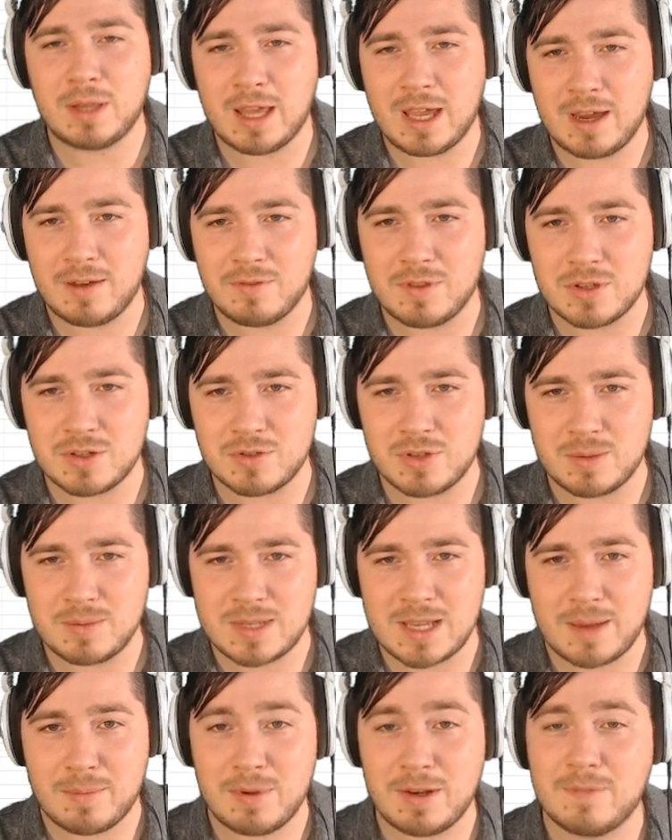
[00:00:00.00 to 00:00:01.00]
of the streams
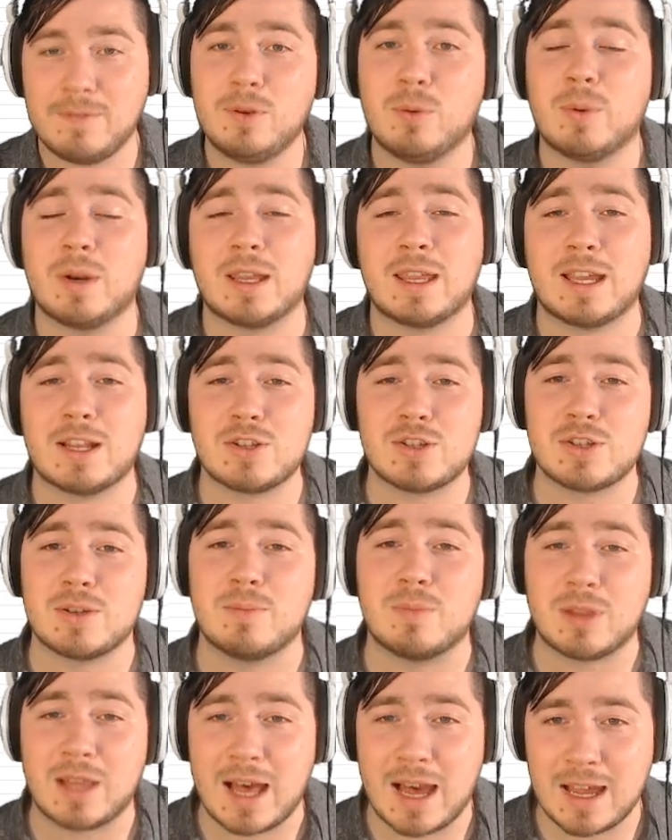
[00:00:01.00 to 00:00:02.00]
happen. If you want to catch
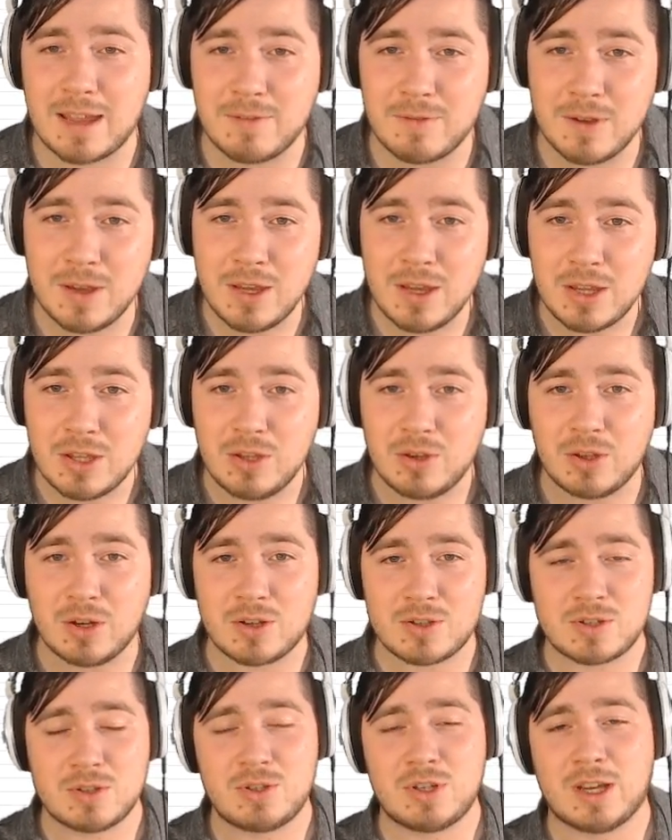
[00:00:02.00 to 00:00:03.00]
some live, you can
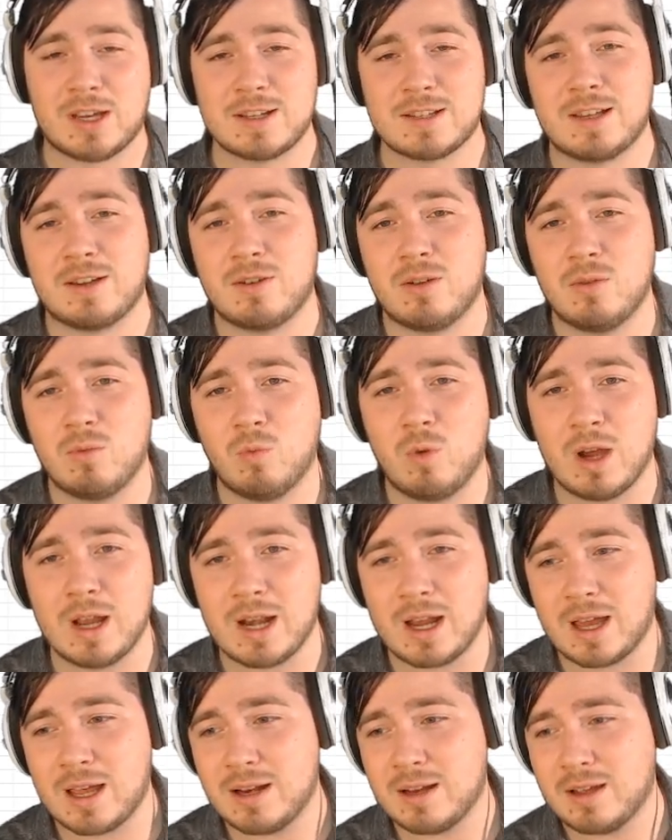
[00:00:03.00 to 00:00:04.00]
also check us out on
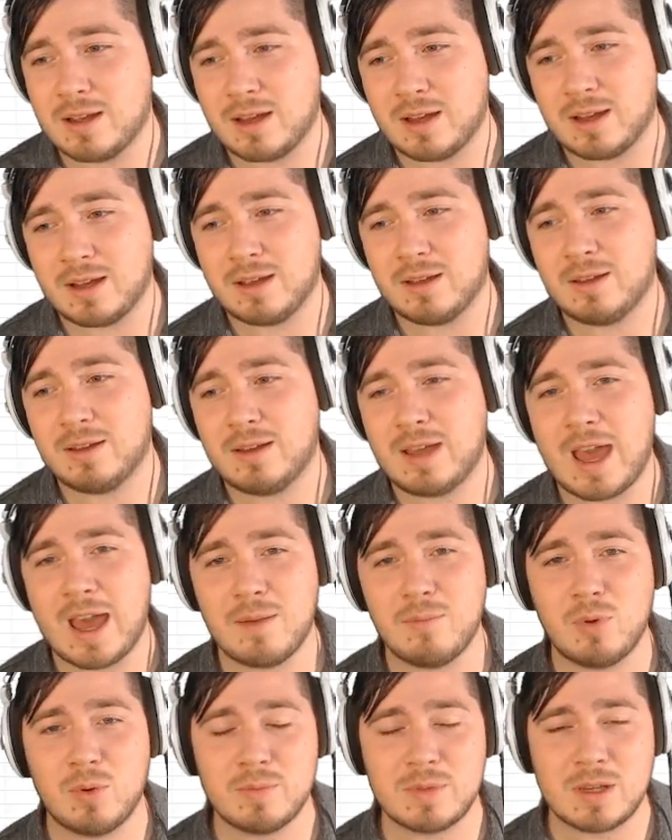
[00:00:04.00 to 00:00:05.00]
Whatnot,
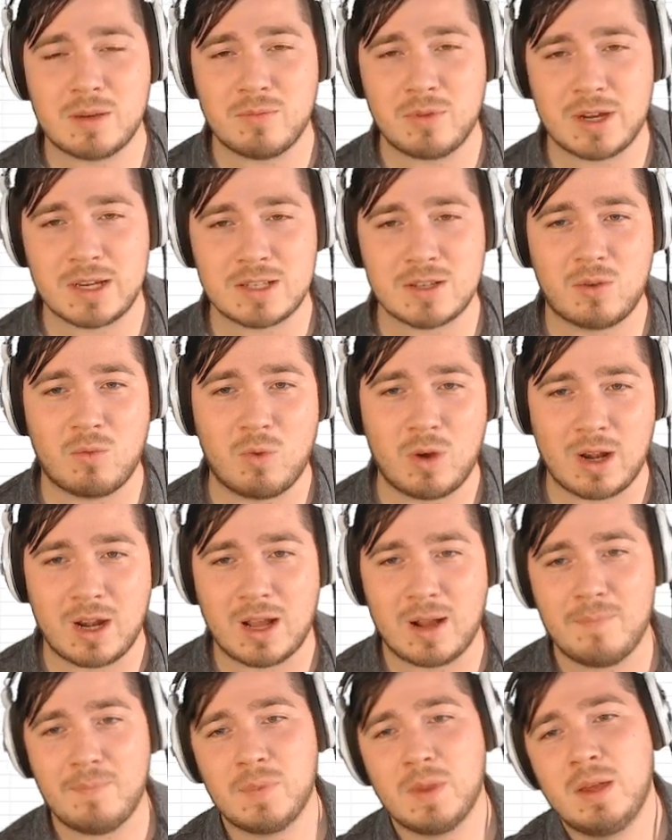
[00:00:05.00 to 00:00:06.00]
at Boomtown Breaks on
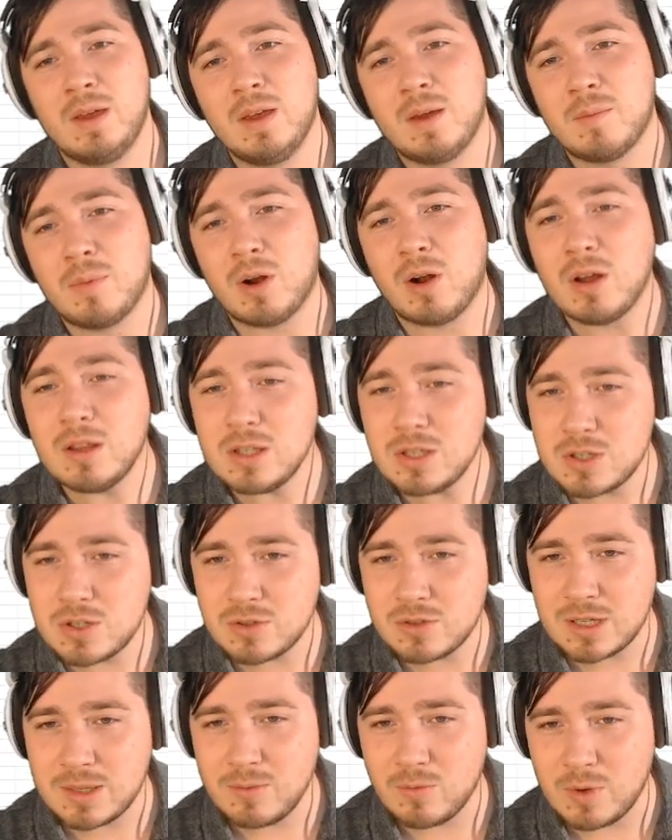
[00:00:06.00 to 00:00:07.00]
Whatnot. But on the
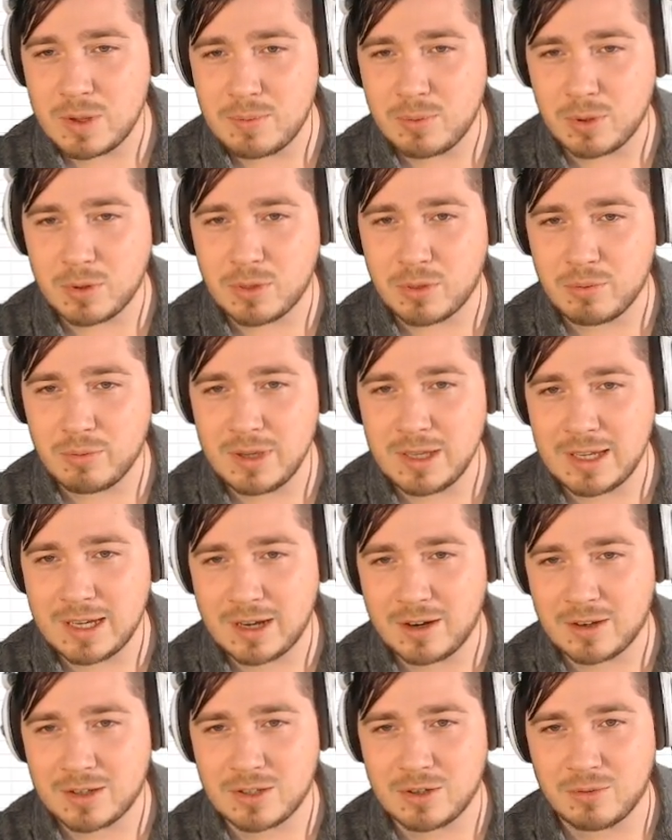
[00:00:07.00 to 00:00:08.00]
stream, we pulled 3
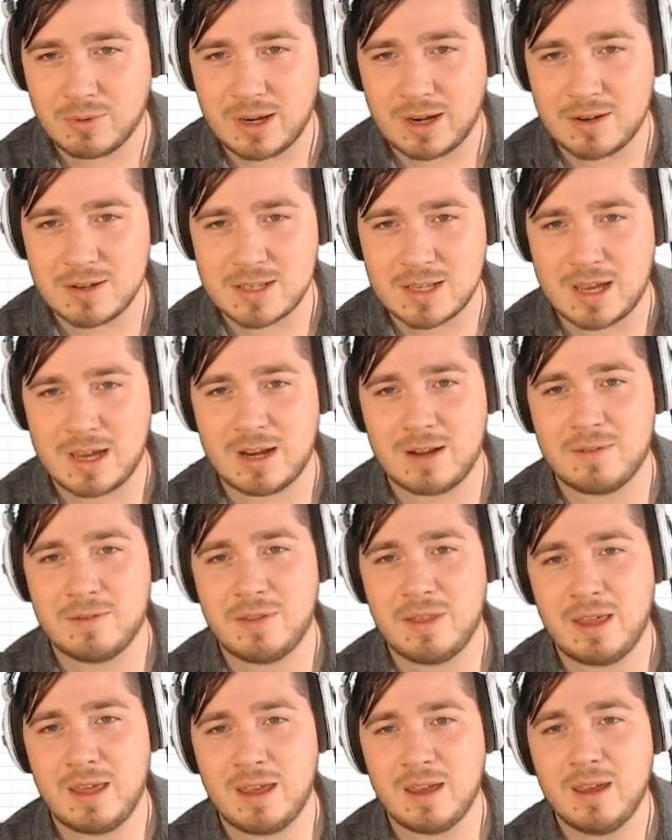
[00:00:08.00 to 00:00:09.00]
character rares out of
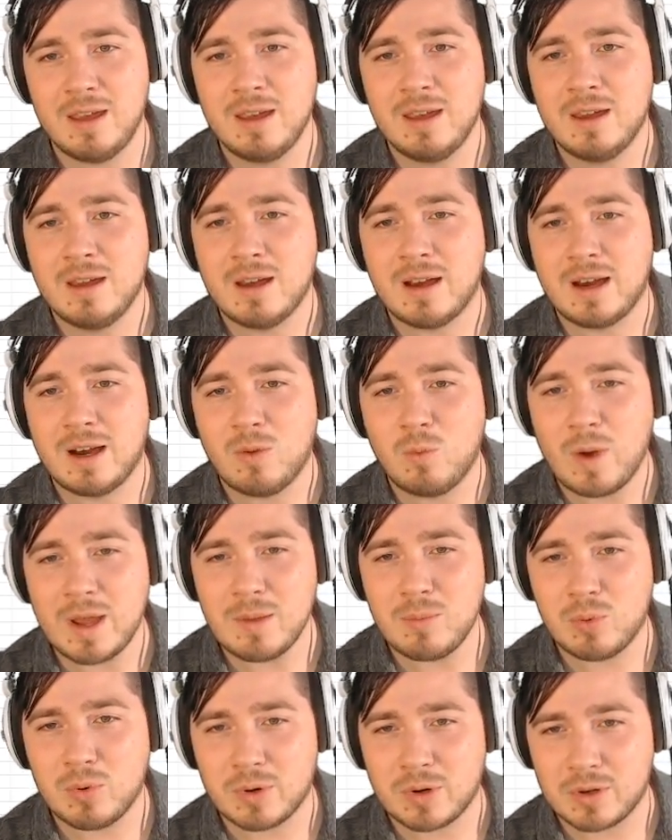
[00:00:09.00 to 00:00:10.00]
the
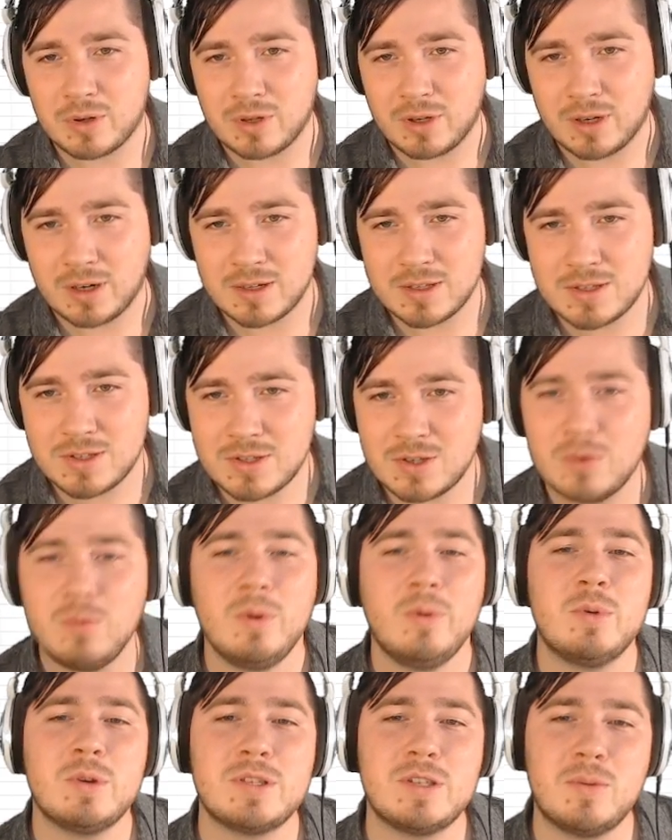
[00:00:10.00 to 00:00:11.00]
white bordered cards. So
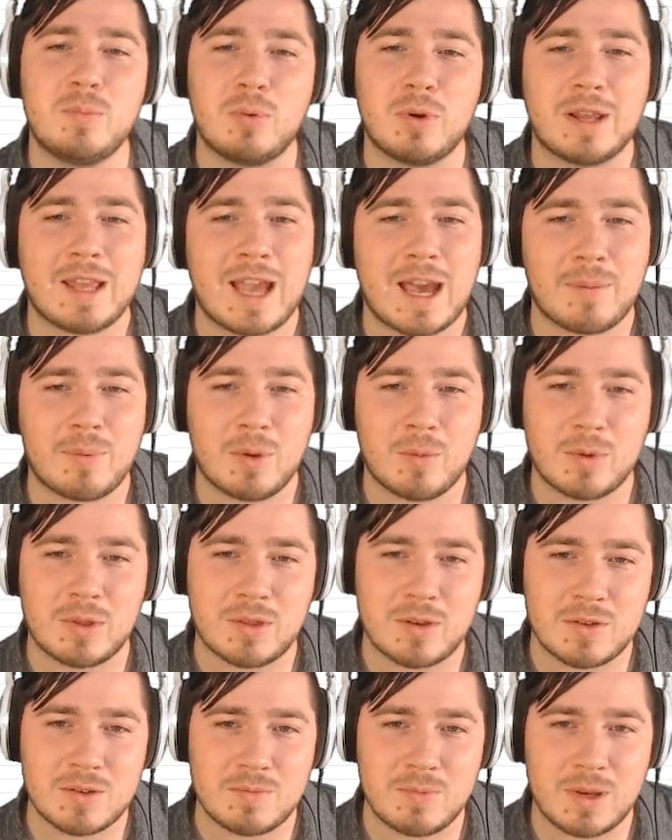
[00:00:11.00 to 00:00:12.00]
we were still pretty happy with
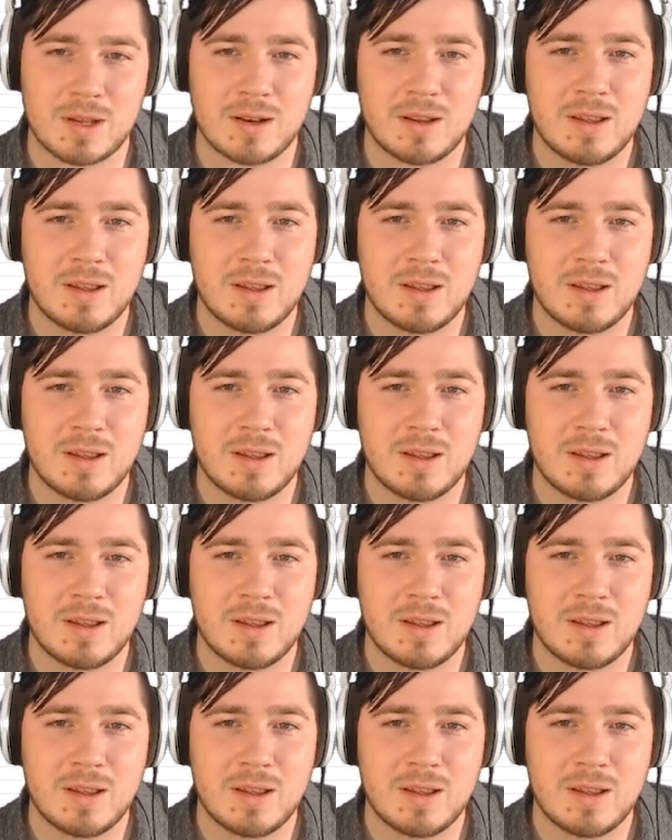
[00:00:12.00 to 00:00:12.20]
those. But